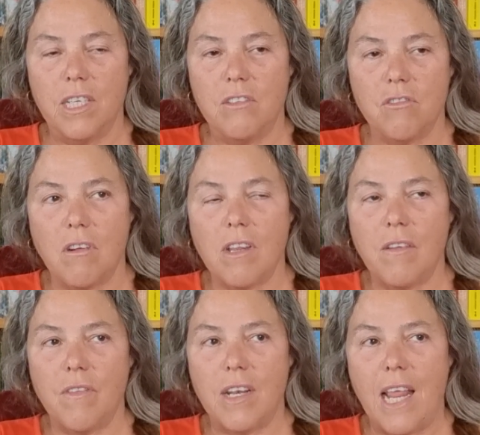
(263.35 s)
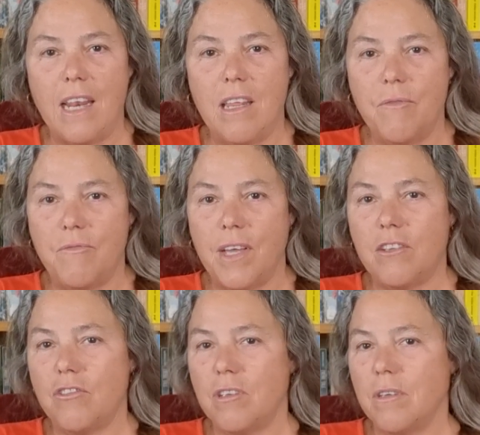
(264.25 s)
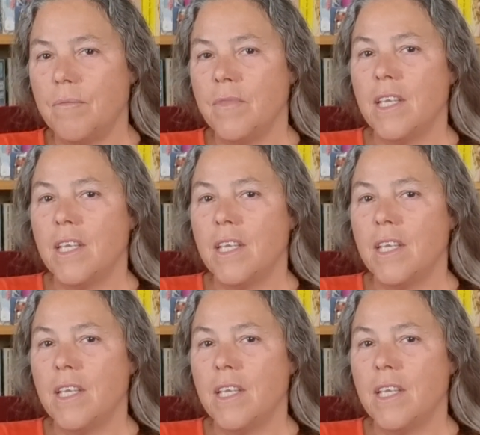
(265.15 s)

He's not given any affection.